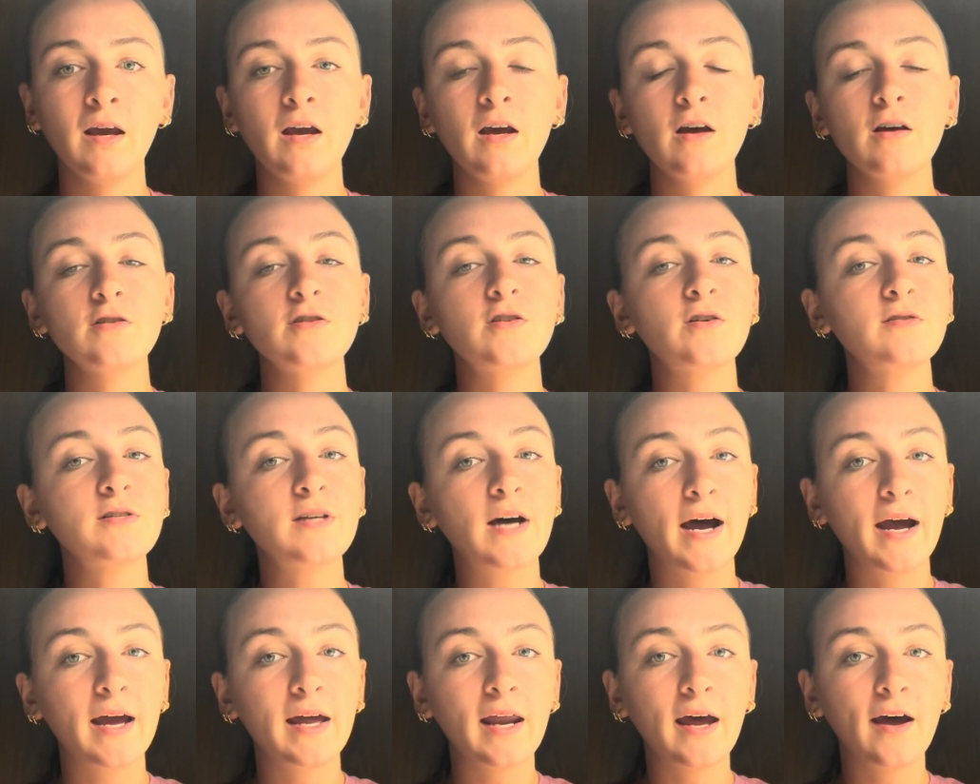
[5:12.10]
So
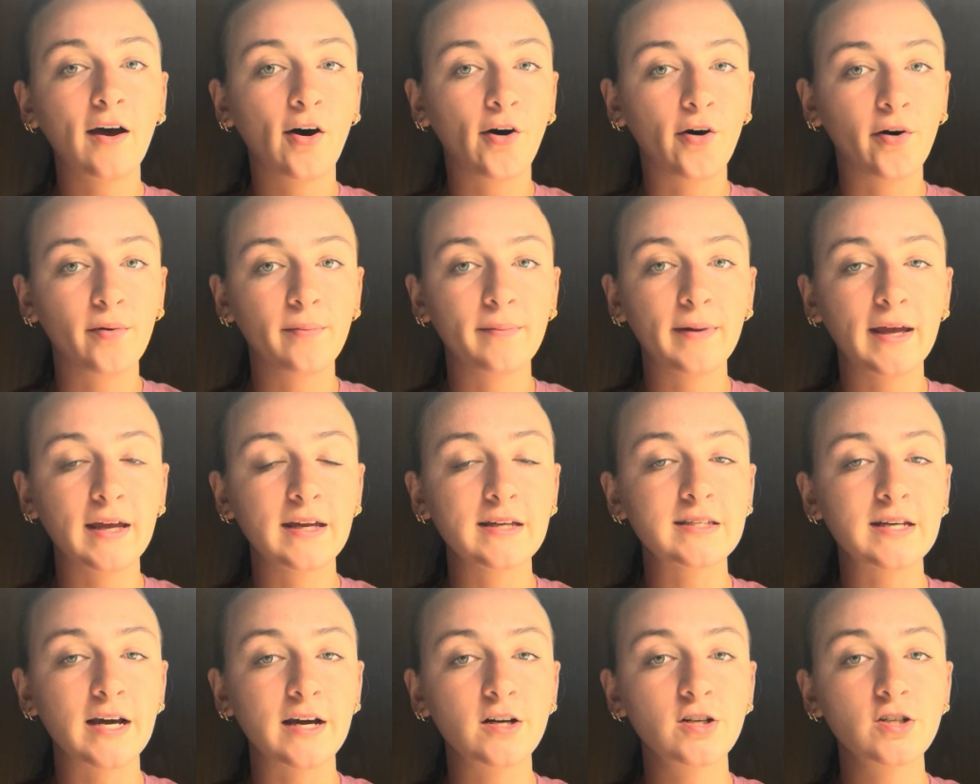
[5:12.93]
diet at home
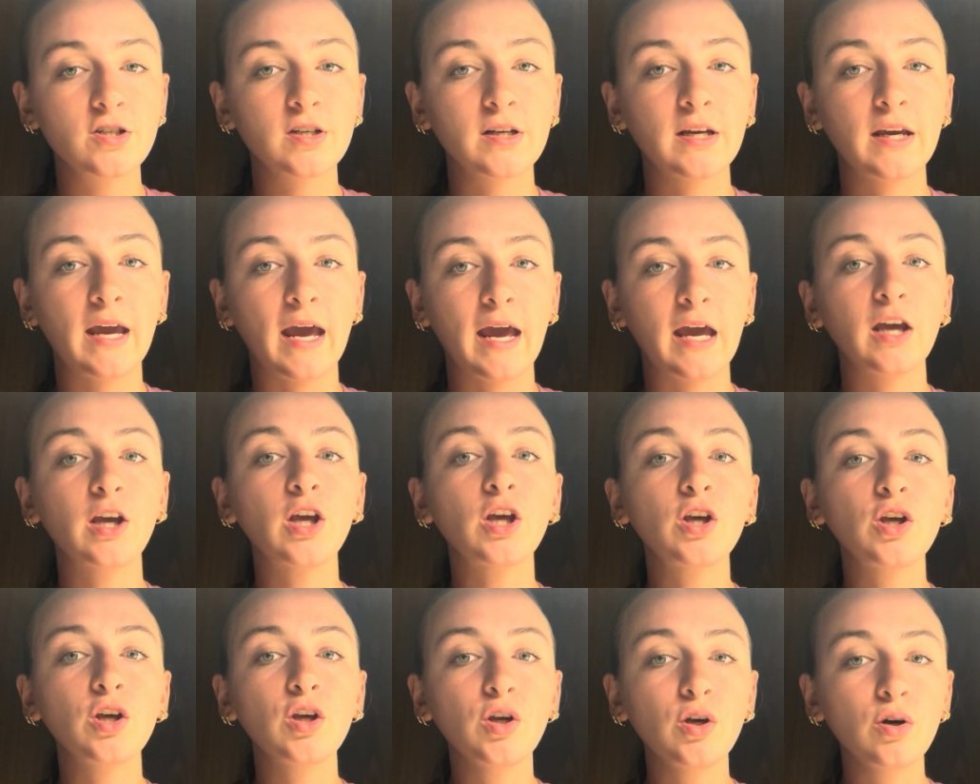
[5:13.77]
is actually a
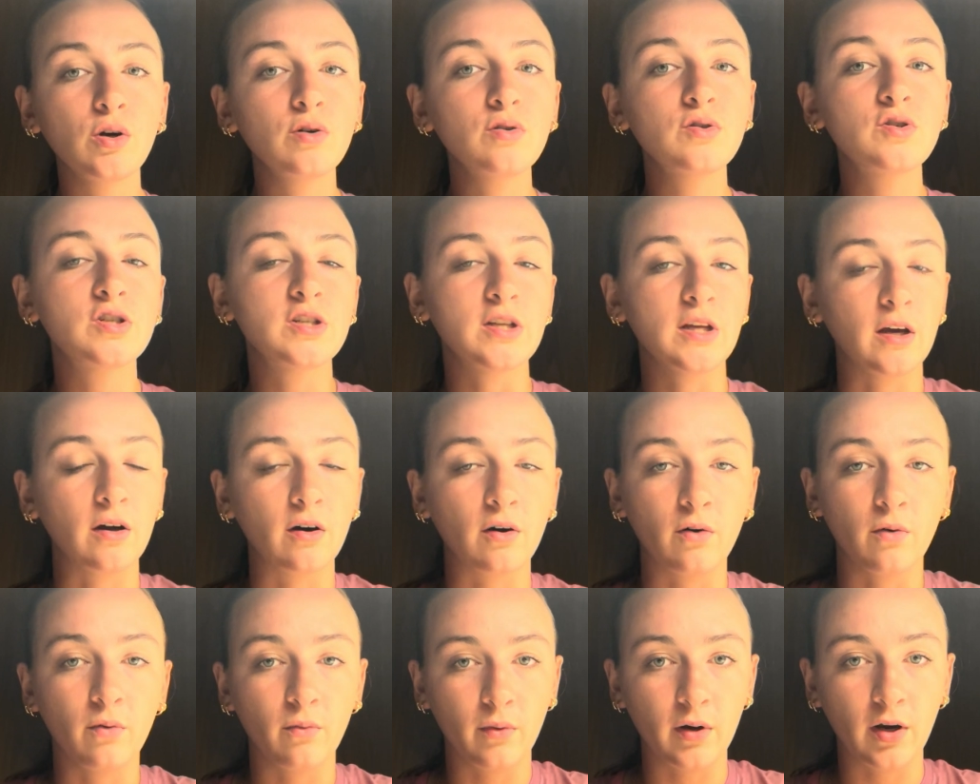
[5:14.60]
huge
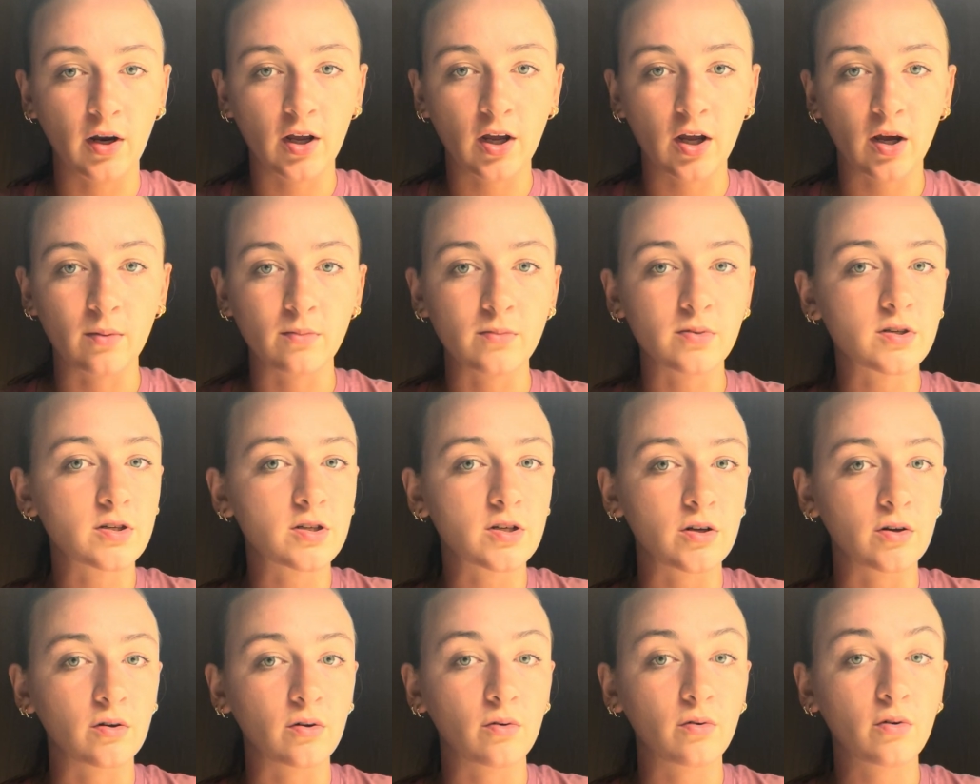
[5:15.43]
deal when it comes
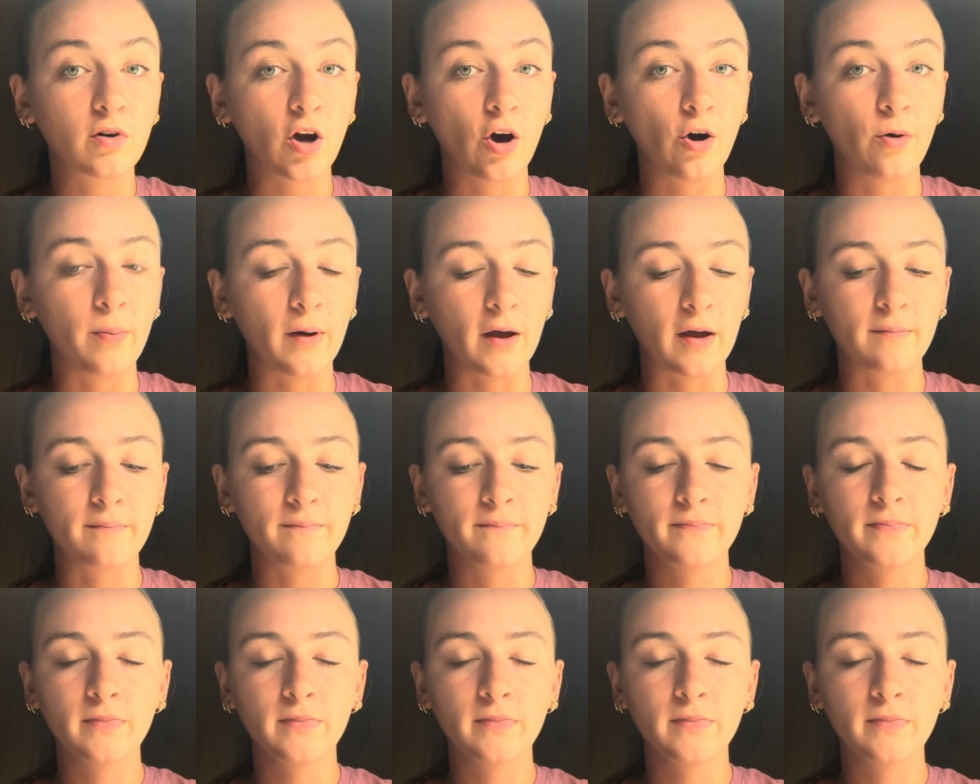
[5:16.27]
to COPD.